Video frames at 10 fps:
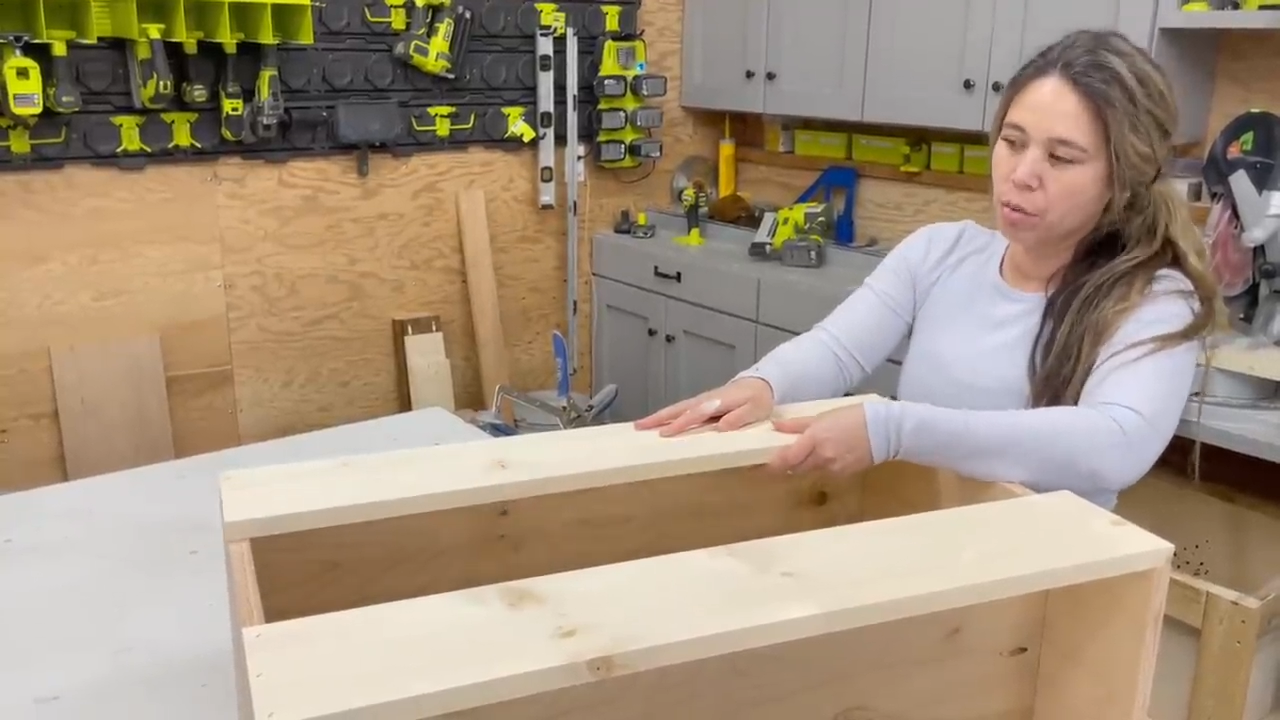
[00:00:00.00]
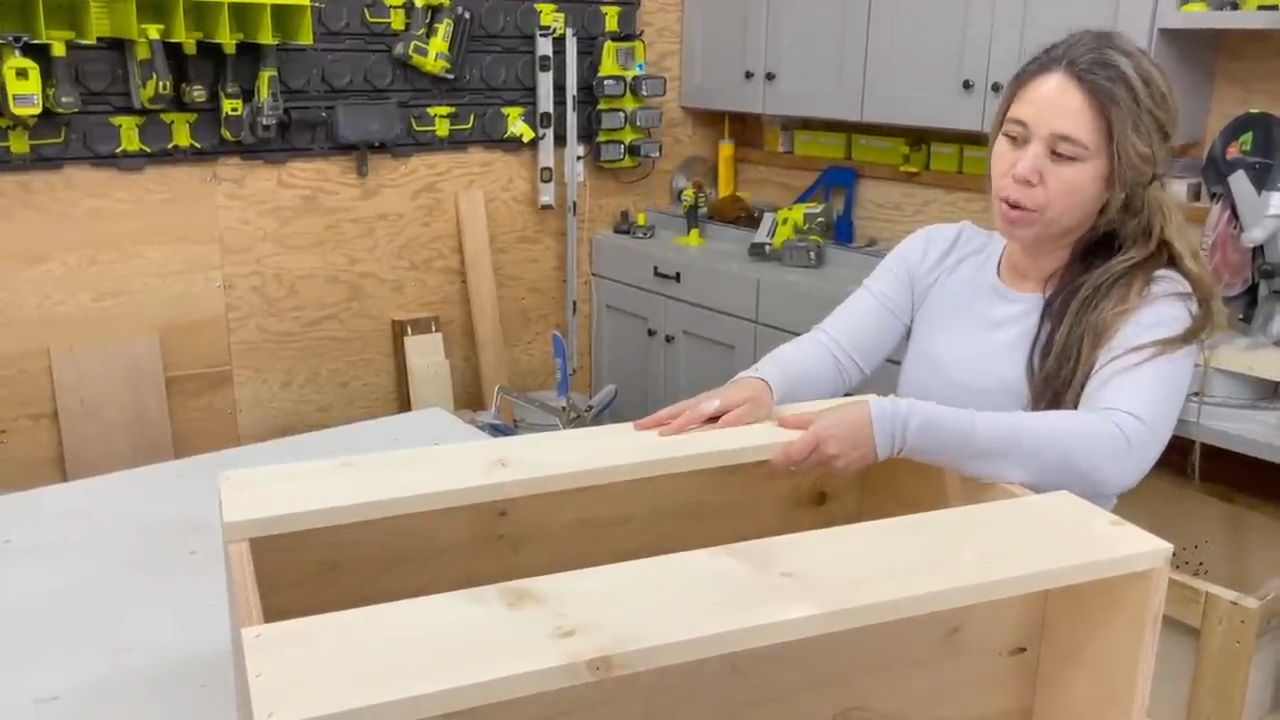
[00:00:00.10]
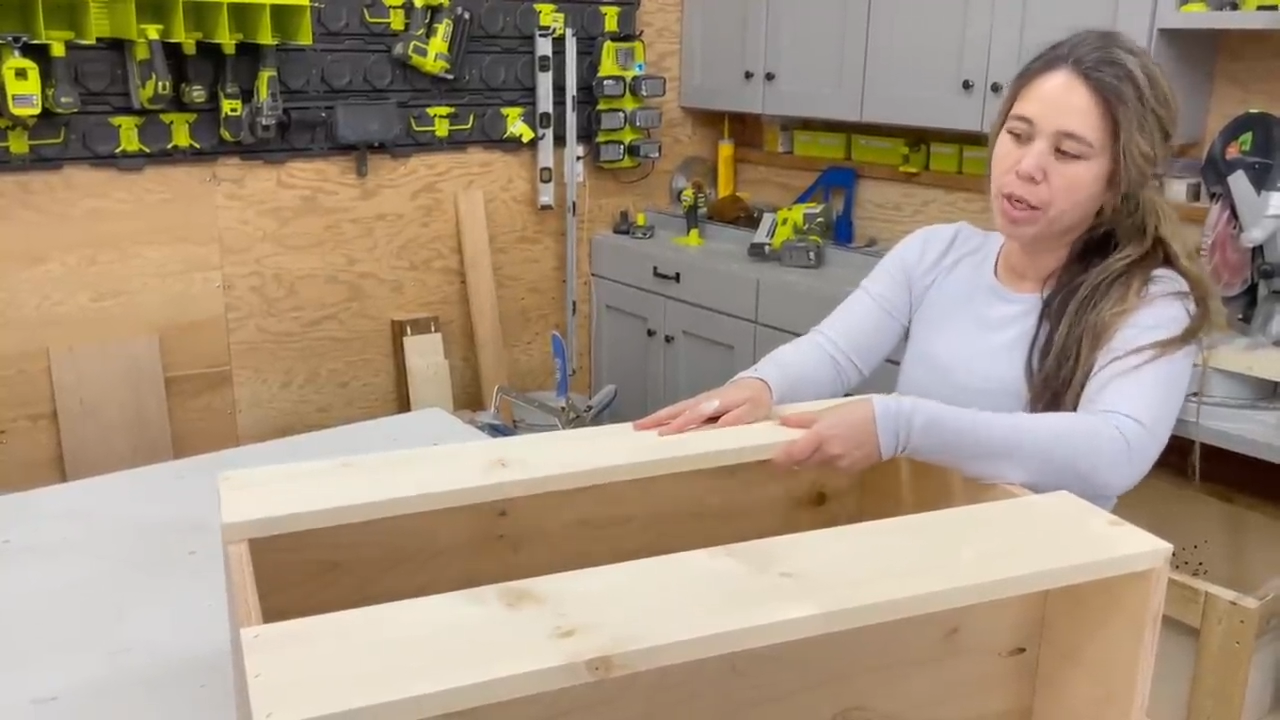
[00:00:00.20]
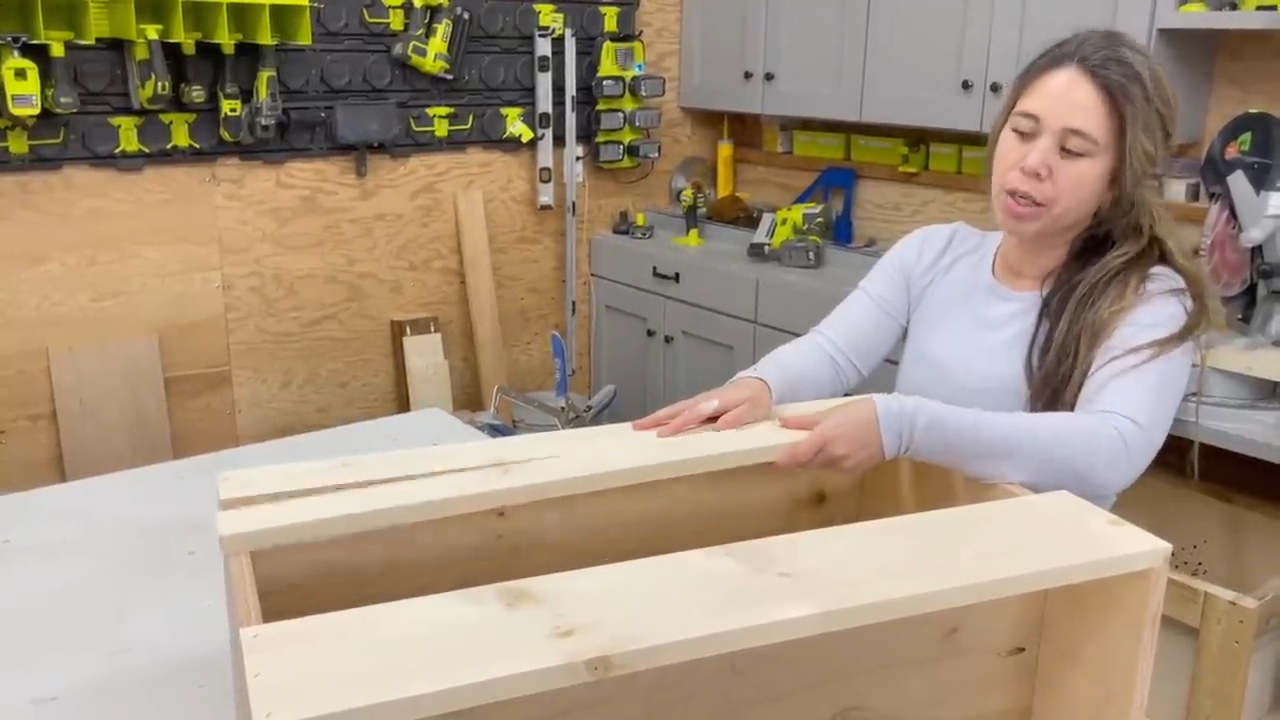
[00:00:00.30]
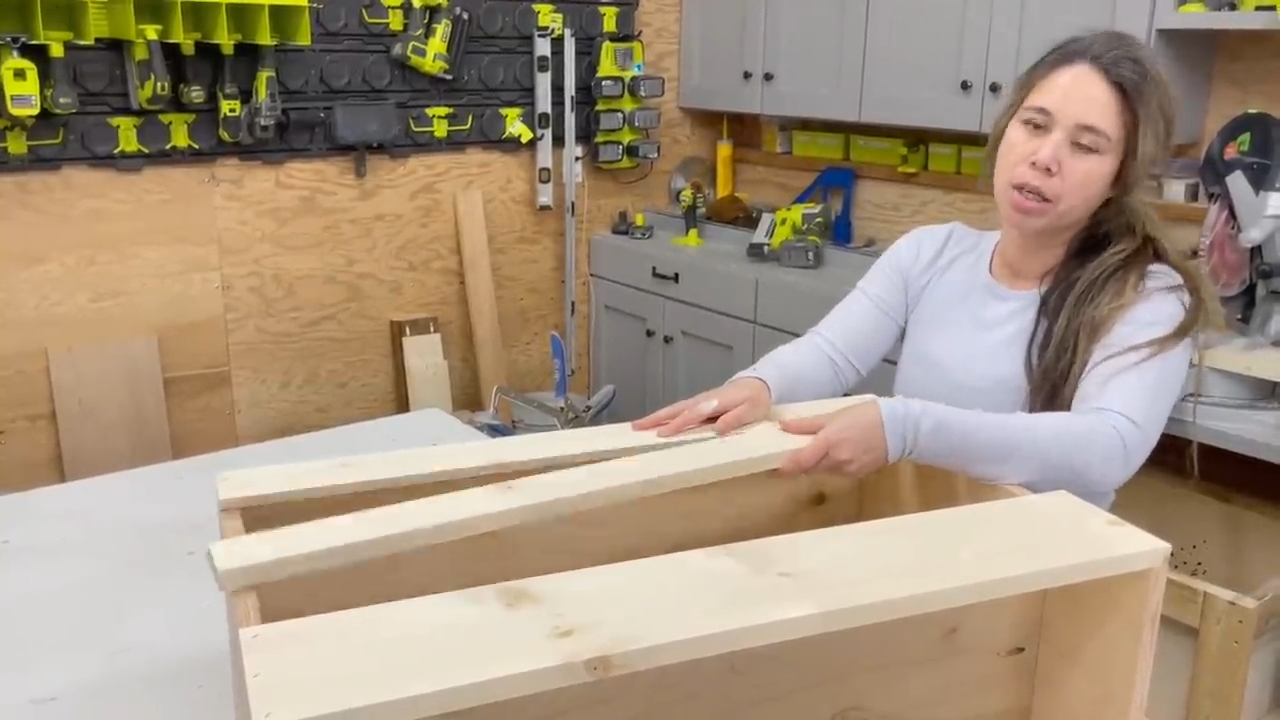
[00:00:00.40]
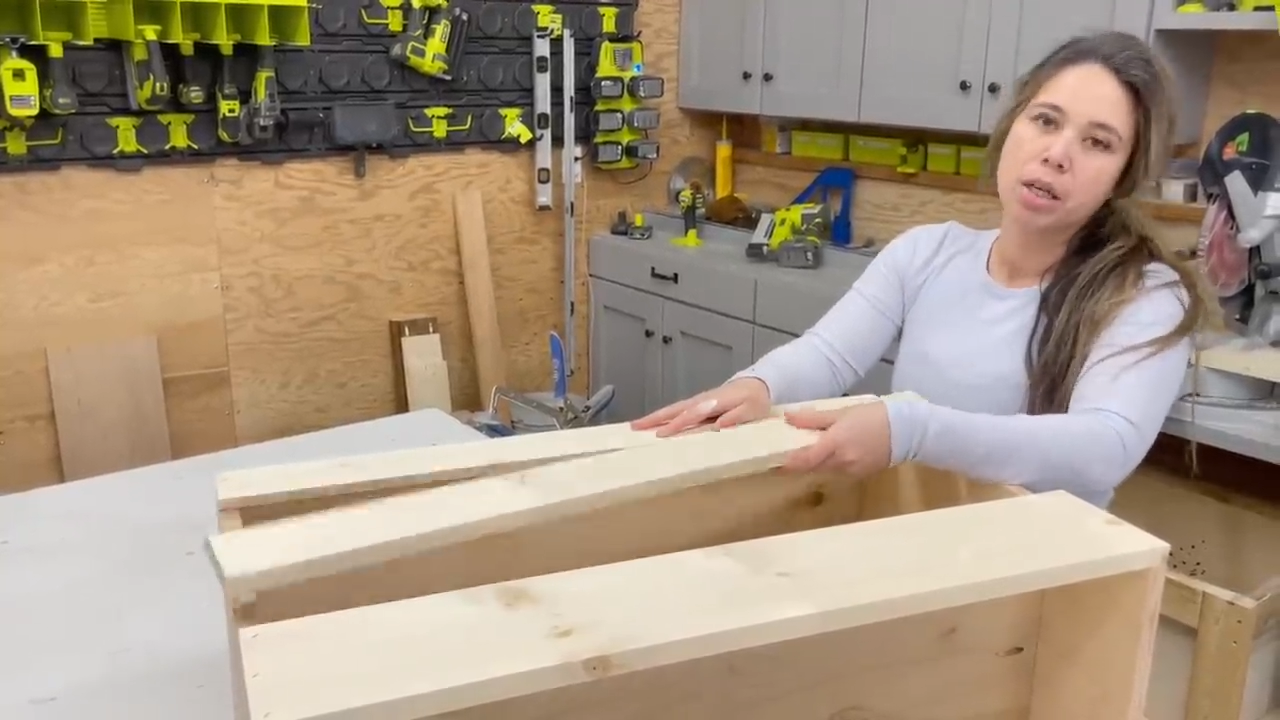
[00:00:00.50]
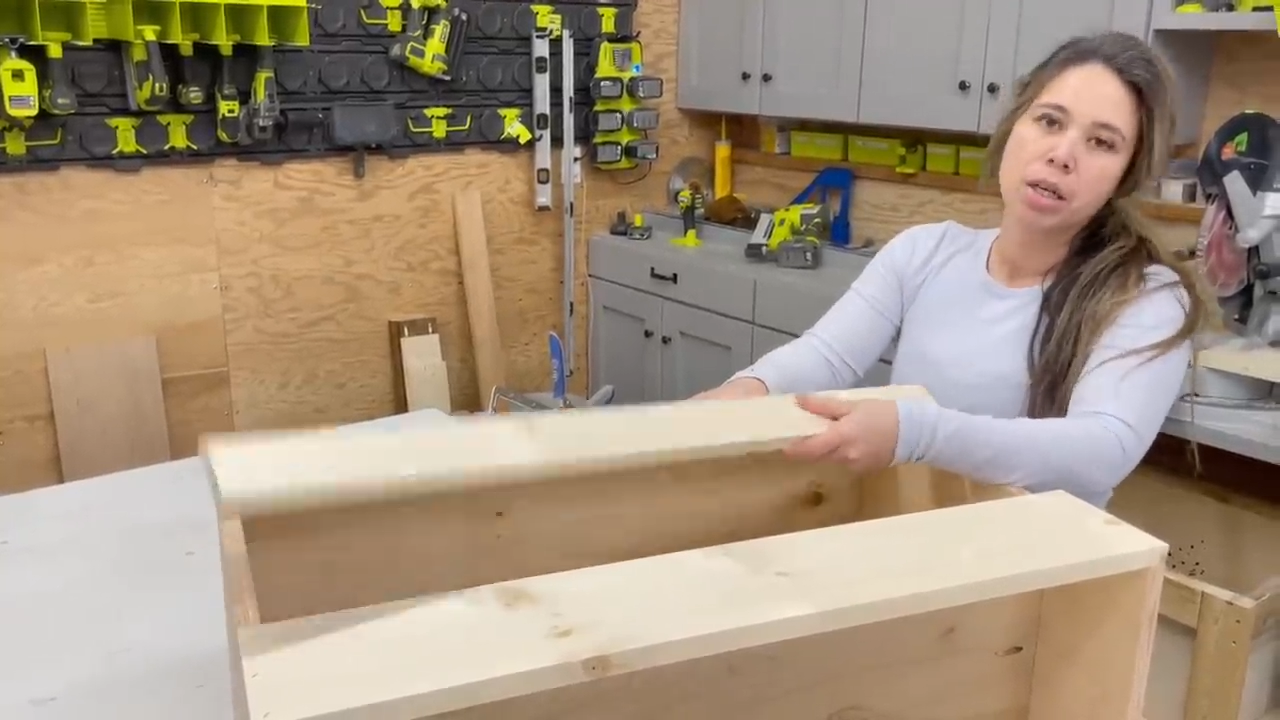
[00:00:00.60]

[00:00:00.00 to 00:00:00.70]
ready.